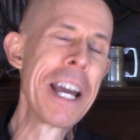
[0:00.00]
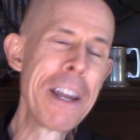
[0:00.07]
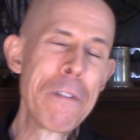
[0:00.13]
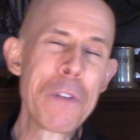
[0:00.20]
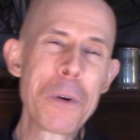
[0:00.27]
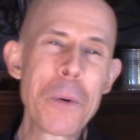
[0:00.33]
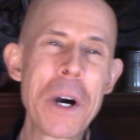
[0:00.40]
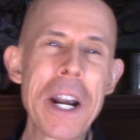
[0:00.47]

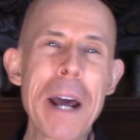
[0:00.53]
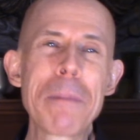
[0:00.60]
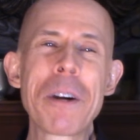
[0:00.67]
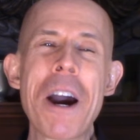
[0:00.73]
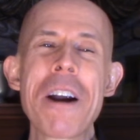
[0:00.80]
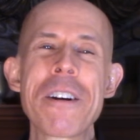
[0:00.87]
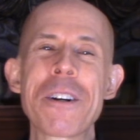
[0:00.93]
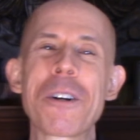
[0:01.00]
everyone, I'm
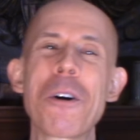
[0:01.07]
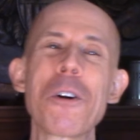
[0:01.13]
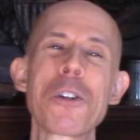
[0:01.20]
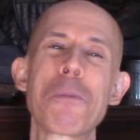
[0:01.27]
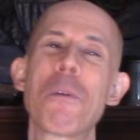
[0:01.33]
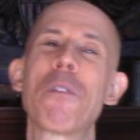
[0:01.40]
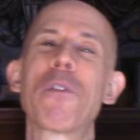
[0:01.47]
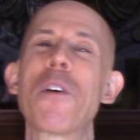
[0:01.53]
Gardner
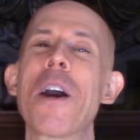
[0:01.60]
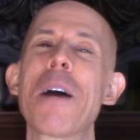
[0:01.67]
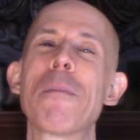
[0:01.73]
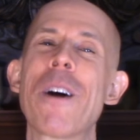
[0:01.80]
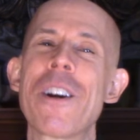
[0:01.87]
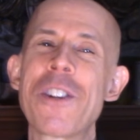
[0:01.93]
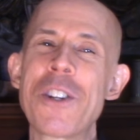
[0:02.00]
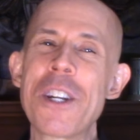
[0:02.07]
Goldsmith for
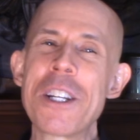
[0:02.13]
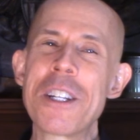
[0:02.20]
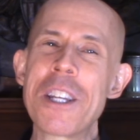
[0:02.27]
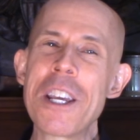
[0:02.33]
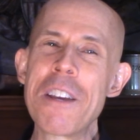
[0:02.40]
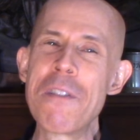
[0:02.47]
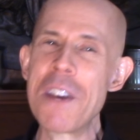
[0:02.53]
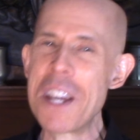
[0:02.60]

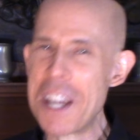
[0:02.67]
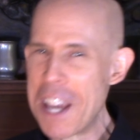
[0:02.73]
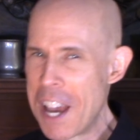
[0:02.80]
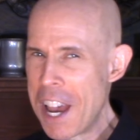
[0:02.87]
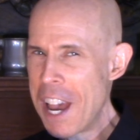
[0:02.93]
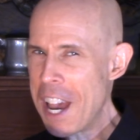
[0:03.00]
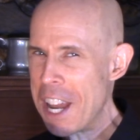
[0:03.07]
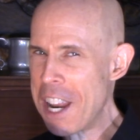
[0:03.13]
MRCTV,
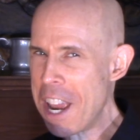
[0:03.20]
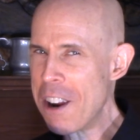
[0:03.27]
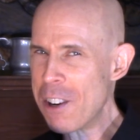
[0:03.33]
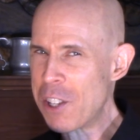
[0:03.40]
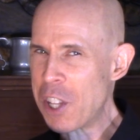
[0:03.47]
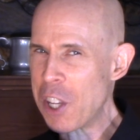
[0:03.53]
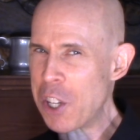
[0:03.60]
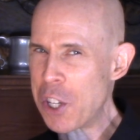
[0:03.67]
and
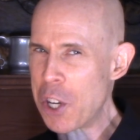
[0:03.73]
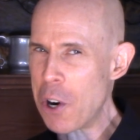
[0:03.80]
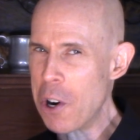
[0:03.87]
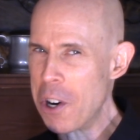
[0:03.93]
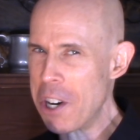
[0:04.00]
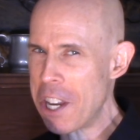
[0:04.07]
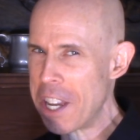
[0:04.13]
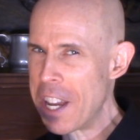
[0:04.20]
here's the
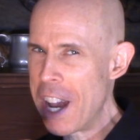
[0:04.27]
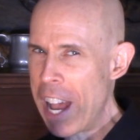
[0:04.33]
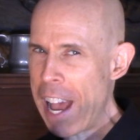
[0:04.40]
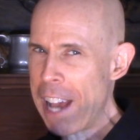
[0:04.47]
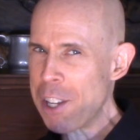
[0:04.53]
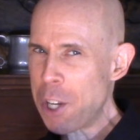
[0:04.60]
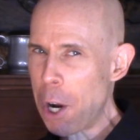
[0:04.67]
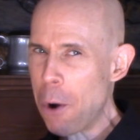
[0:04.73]
story.
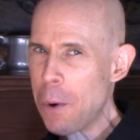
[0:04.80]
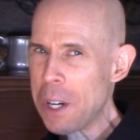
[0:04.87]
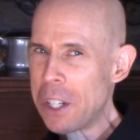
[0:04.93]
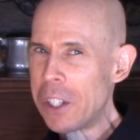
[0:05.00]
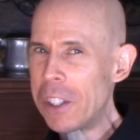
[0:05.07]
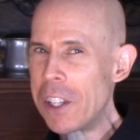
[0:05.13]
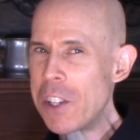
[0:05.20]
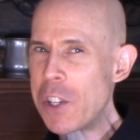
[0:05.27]
As Owen
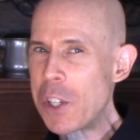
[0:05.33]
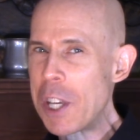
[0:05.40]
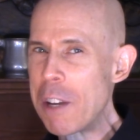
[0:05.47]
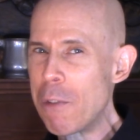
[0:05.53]
Klinsky